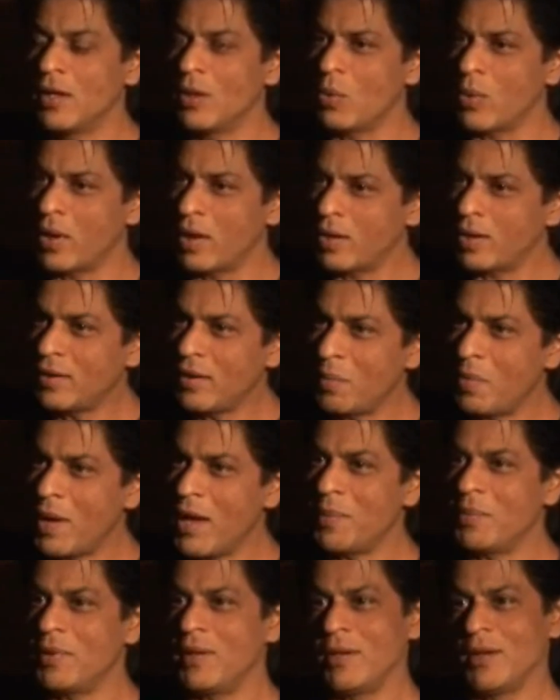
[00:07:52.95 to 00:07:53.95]
When I read the
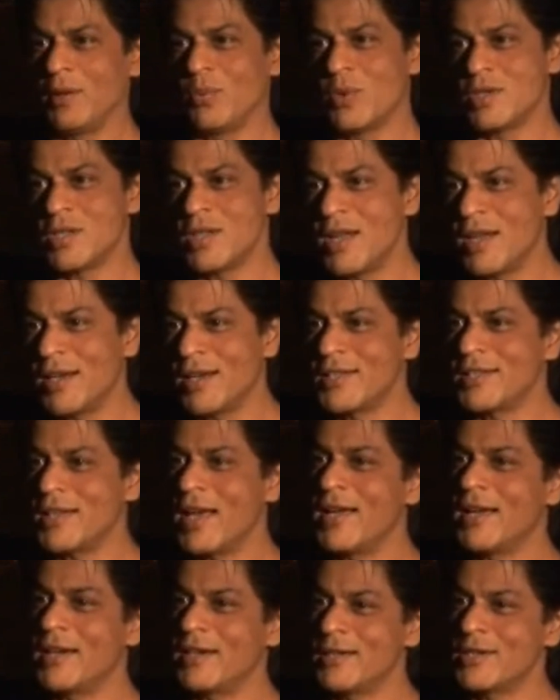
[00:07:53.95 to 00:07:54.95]
Bible, it was in English.
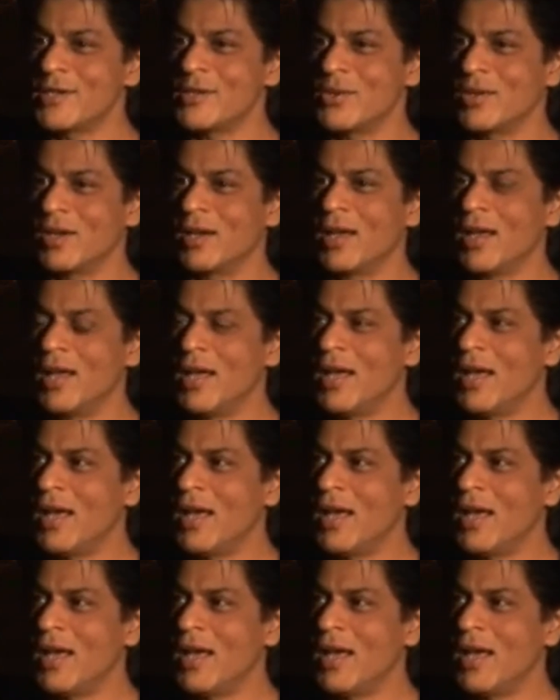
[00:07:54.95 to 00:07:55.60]
I understood it.